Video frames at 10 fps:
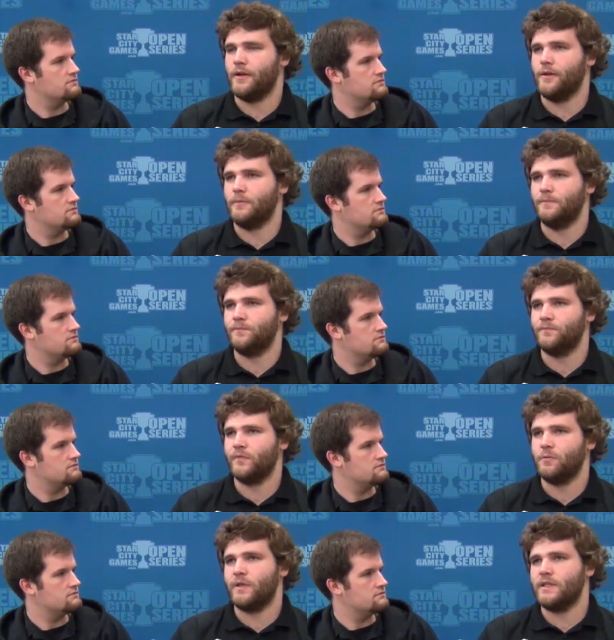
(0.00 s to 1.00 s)
Speaker 1: um,
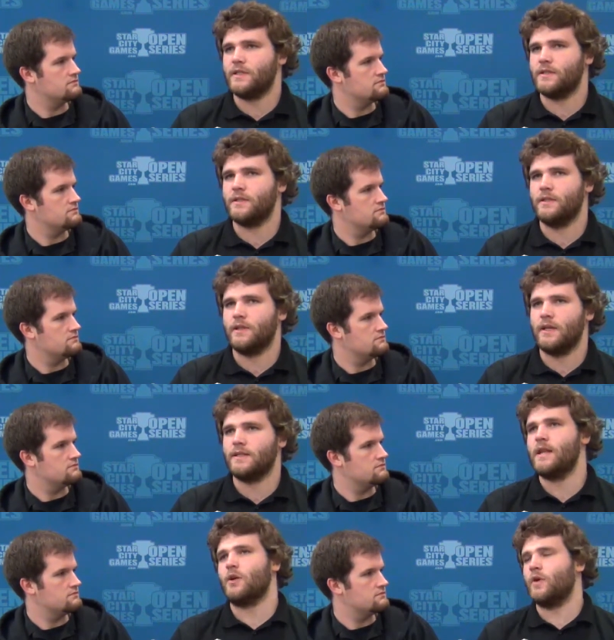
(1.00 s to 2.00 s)
but it's
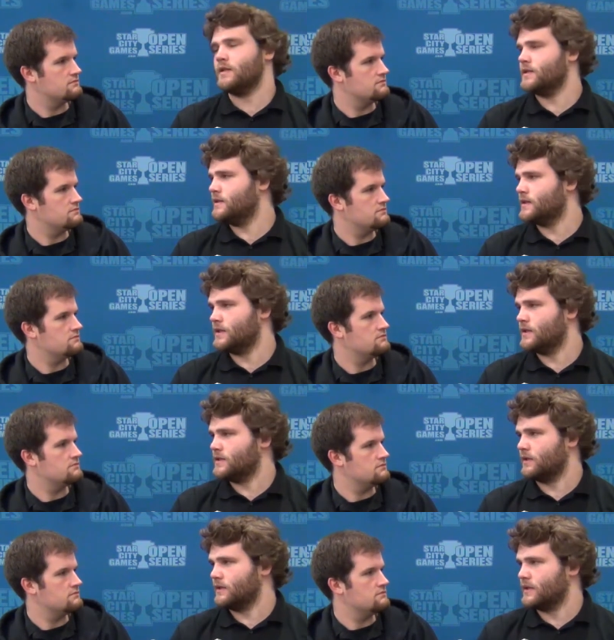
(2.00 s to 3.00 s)
it's not quite as consistent
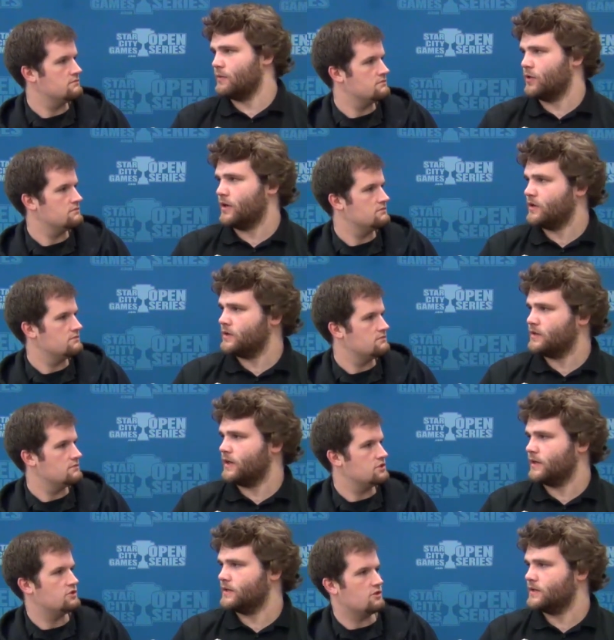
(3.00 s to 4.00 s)
as the list I brought.
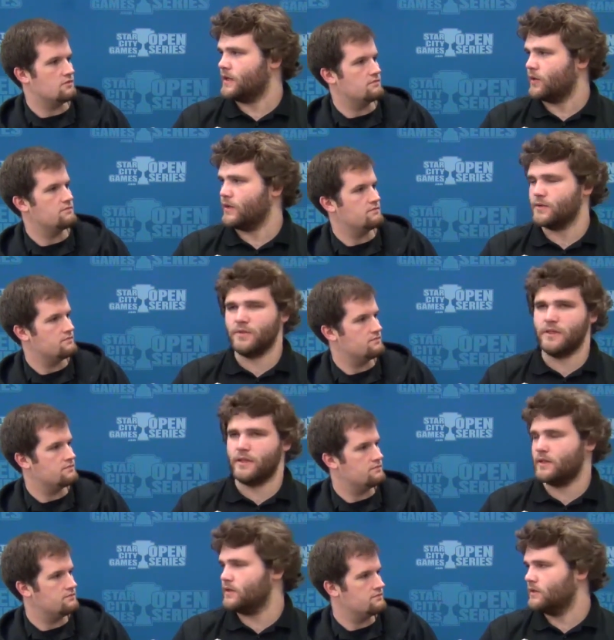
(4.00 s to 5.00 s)
Not as, sure. not quite as
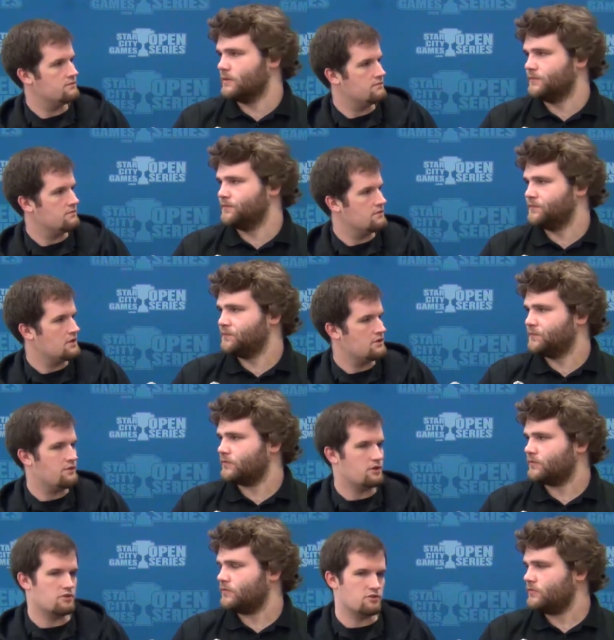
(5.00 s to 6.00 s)
resilient
Speaker 2: you
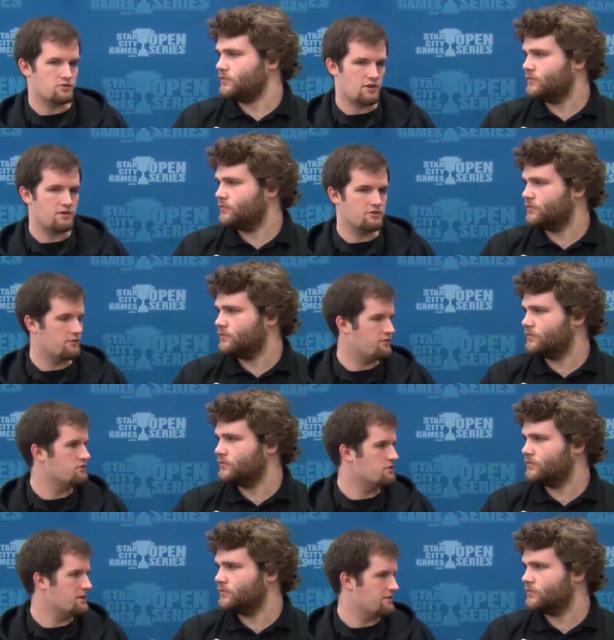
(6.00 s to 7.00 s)
feel like they're just trying to do a
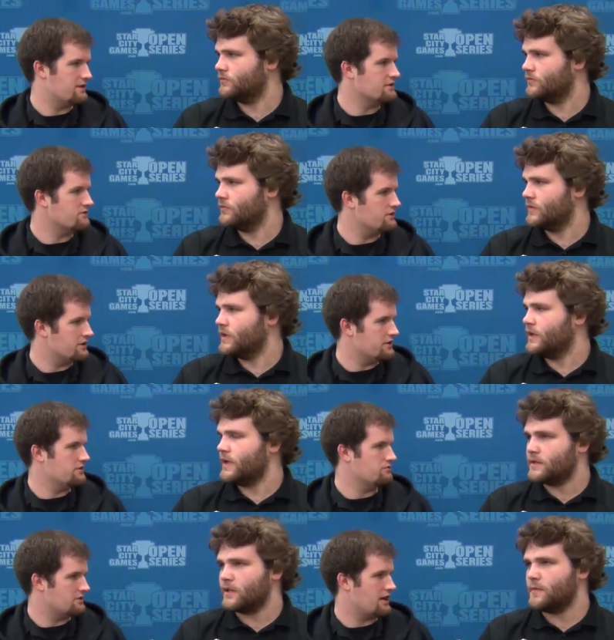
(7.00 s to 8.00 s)
few too many things really
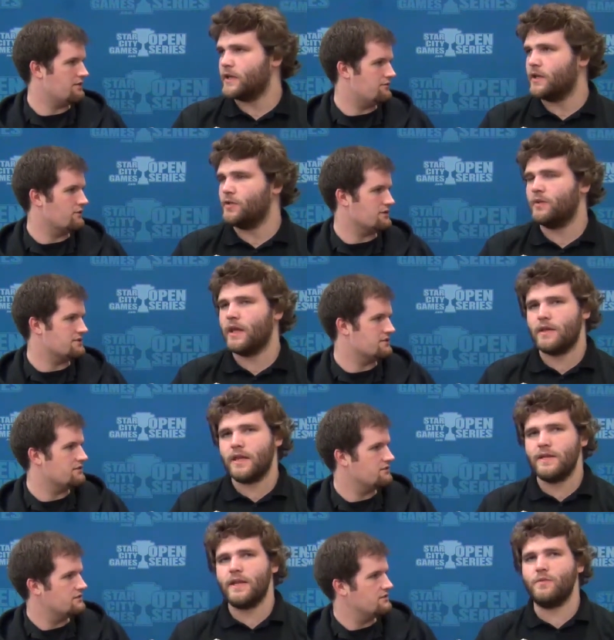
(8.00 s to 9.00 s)
and it's a little bit cute that,
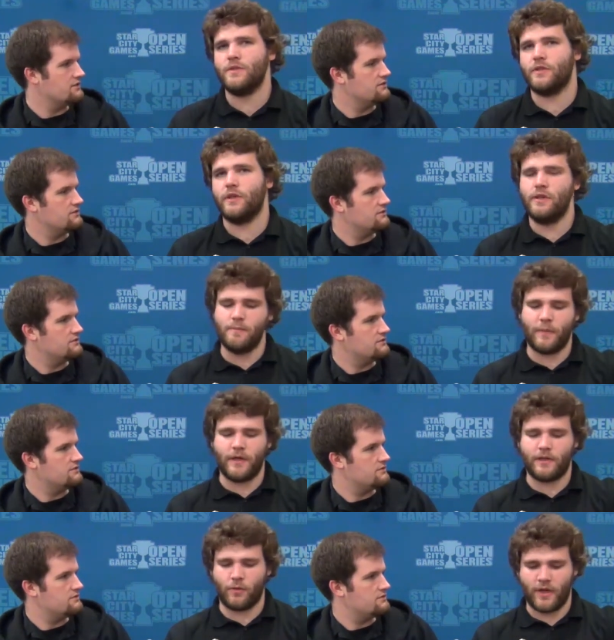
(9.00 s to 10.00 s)
that,
Speaker 1: deck was good
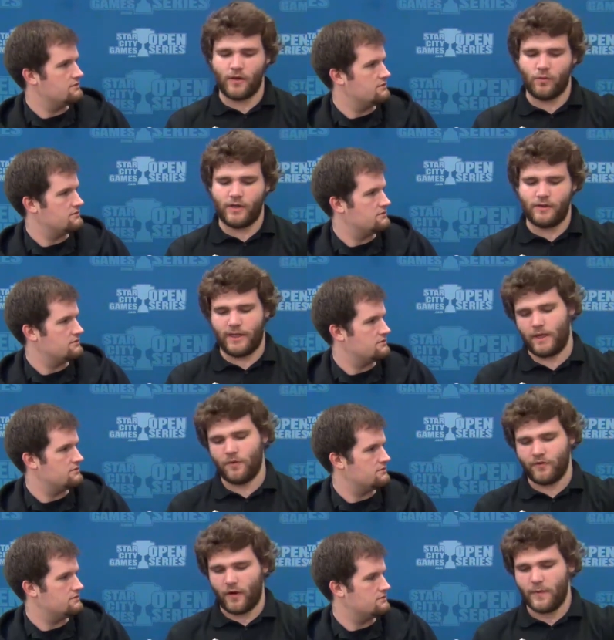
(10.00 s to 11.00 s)
but the way it won like it
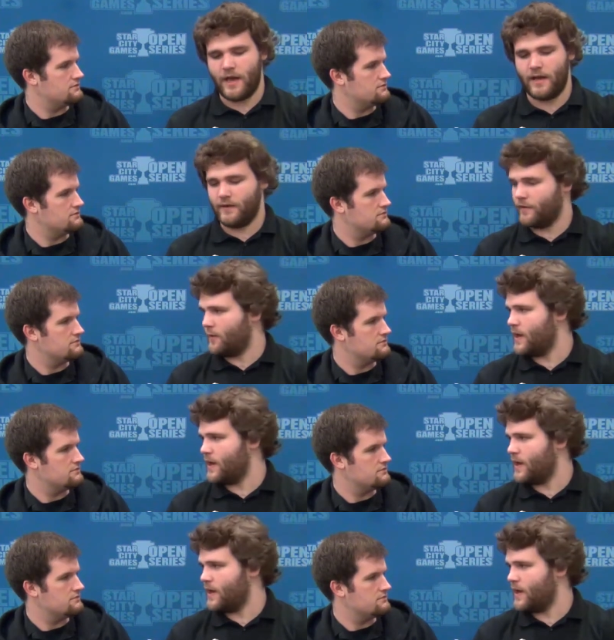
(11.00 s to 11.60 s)
would fall behind fall